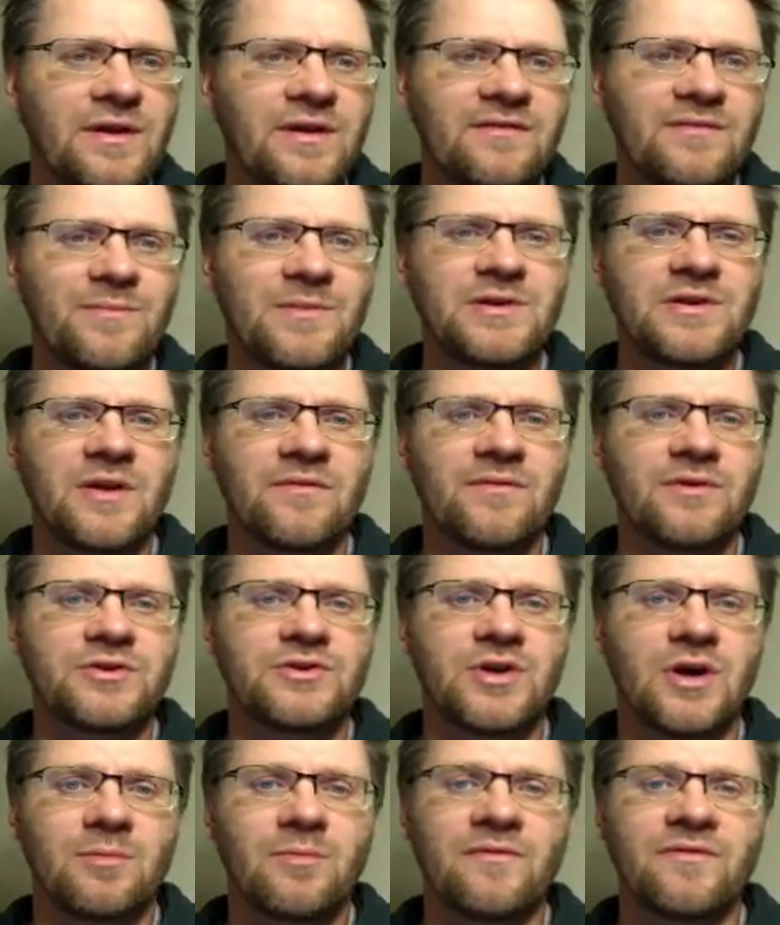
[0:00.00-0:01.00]
has been given a
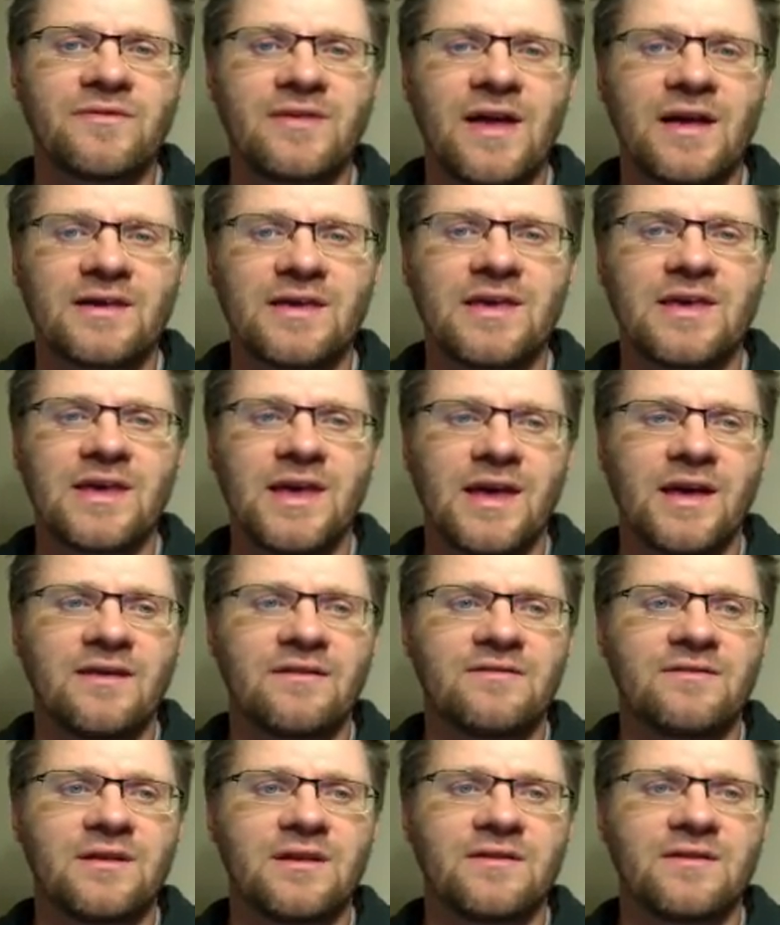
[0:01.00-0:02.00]
job of stacking
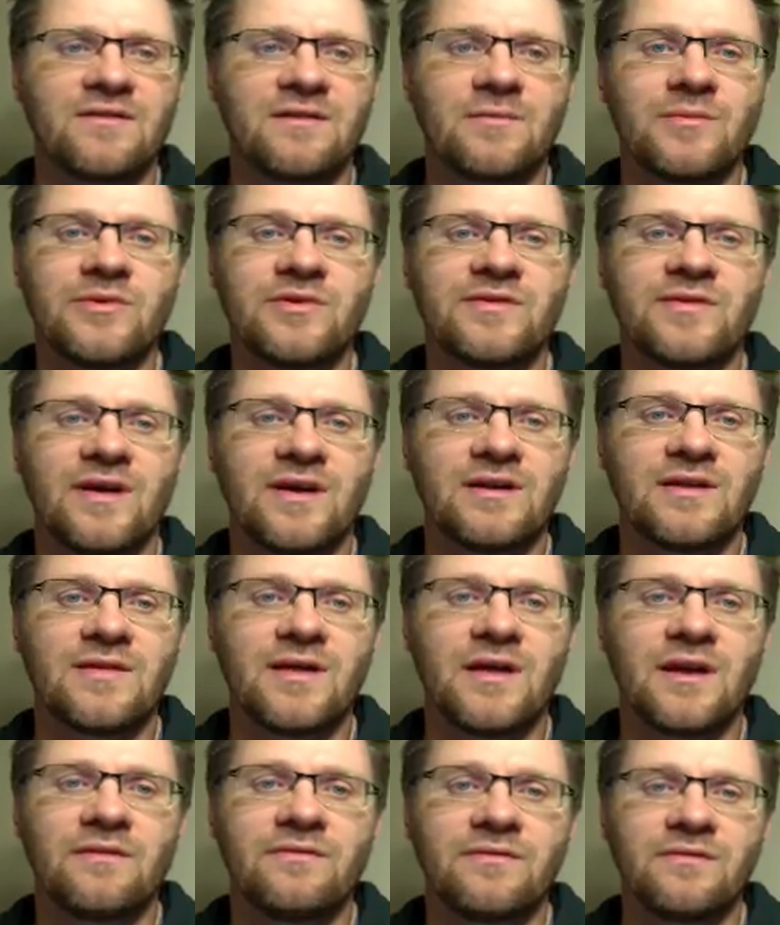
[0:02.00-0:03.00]
cans in a similar design to
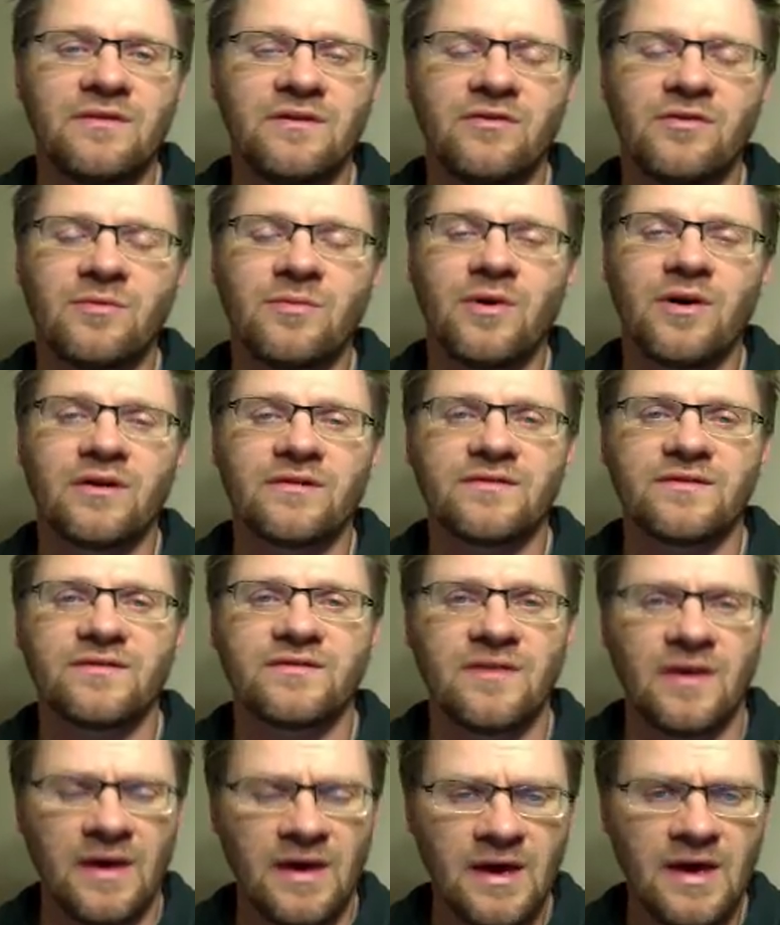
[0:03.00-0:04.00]
that of cereal
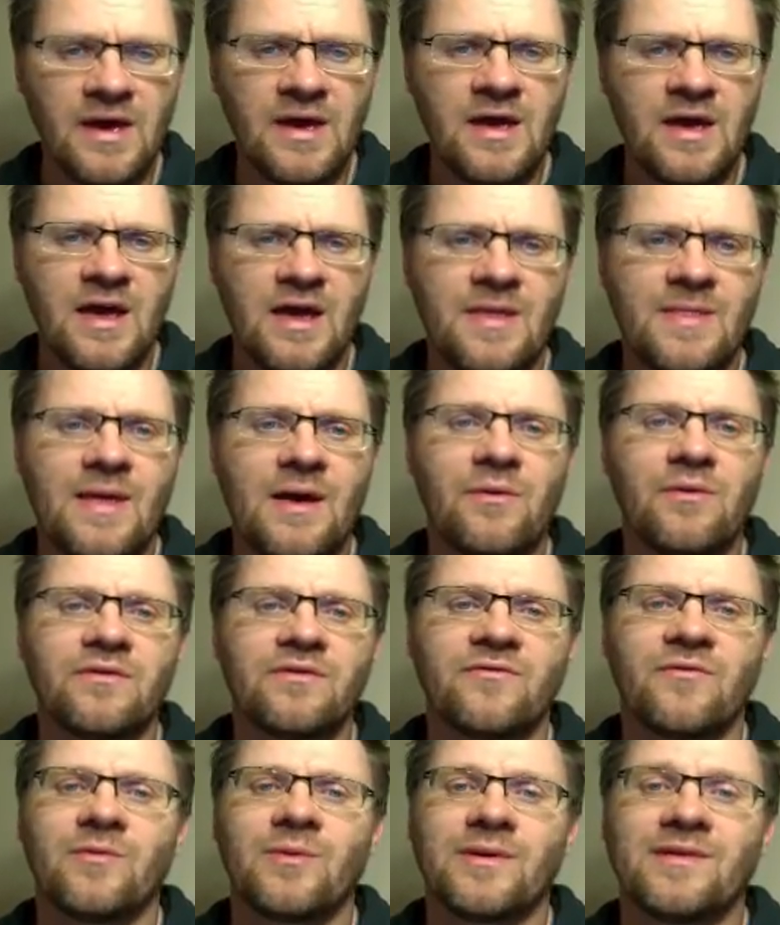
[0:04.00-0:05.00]
boxes. And that was
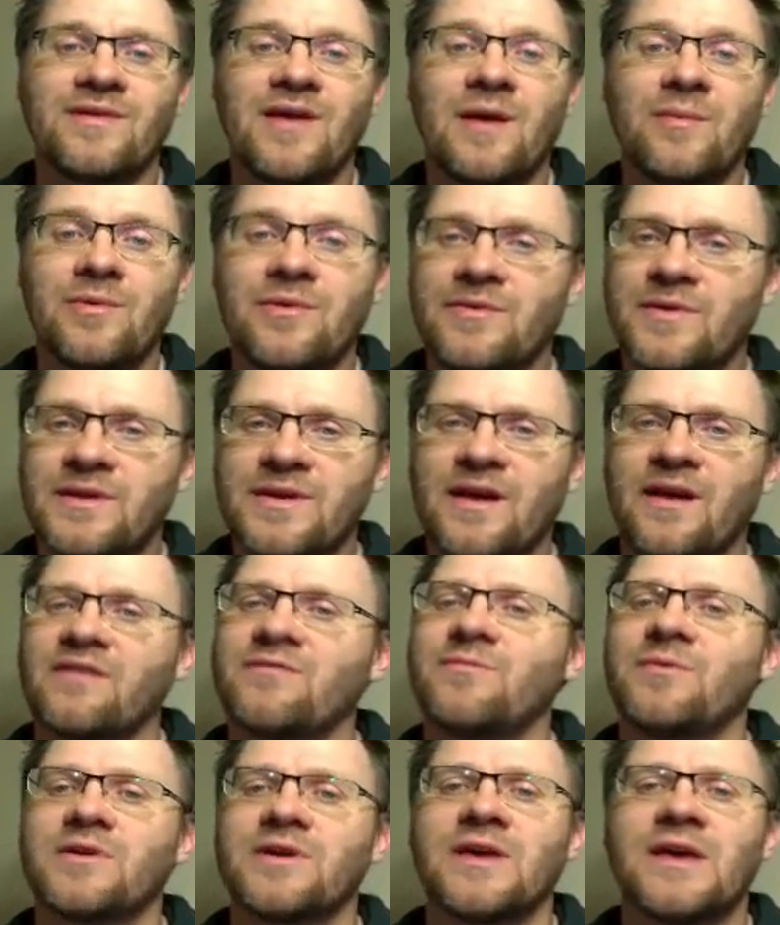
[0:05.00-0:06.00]
for an example in the
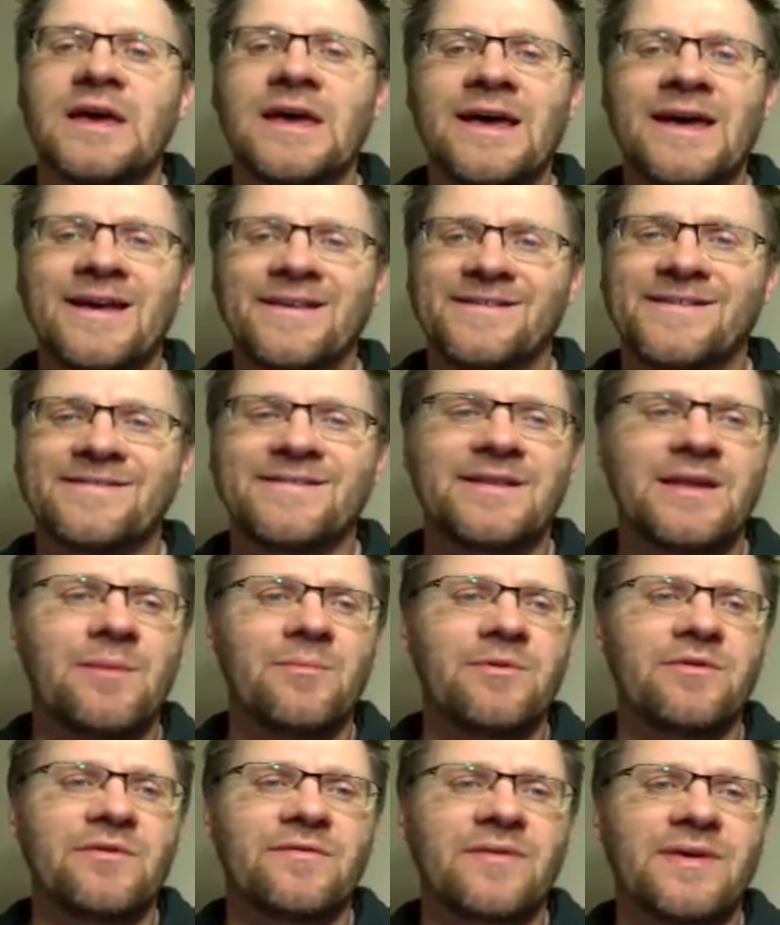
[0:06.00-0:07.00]
textbook. It says, the
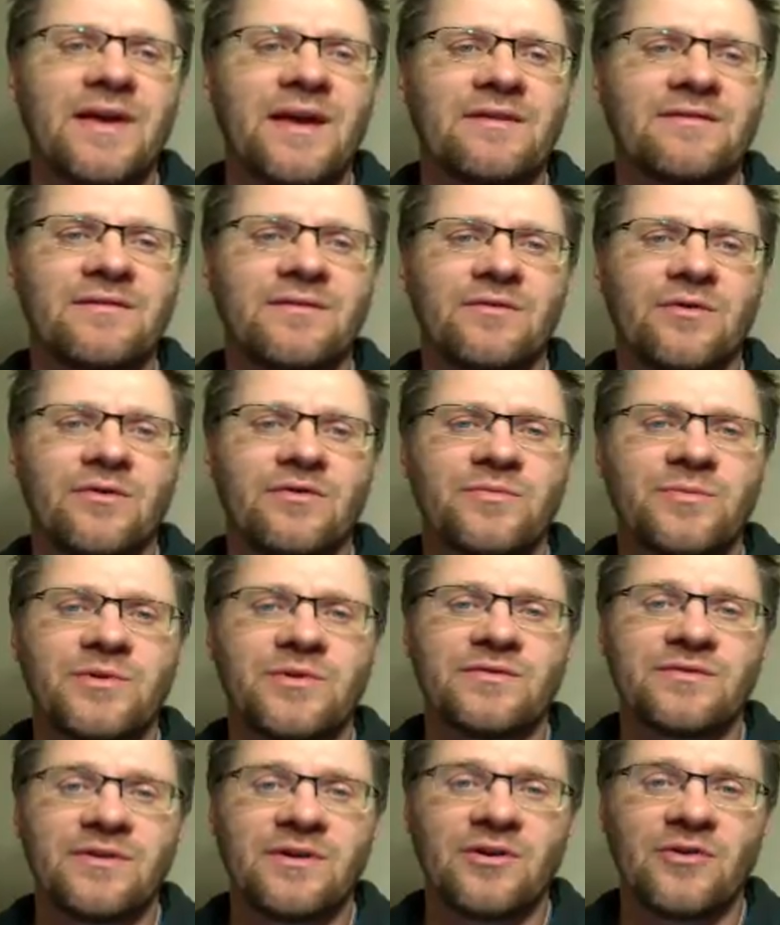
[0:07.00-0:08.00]
numbers of cans in the rows
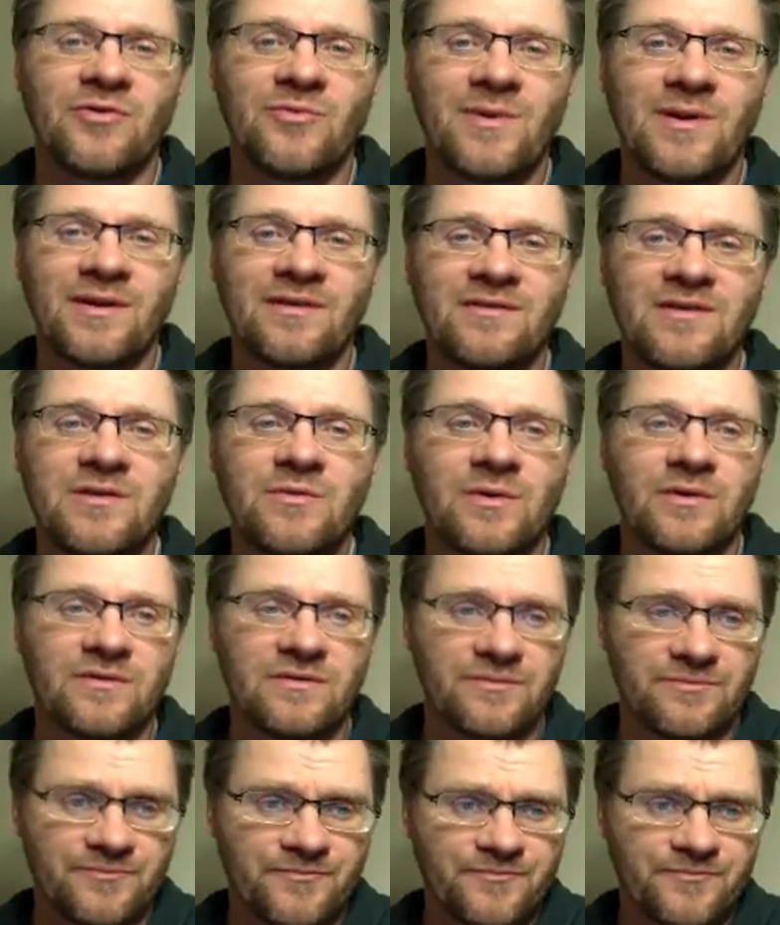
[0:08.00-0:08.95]
produce an arithmetic sequence.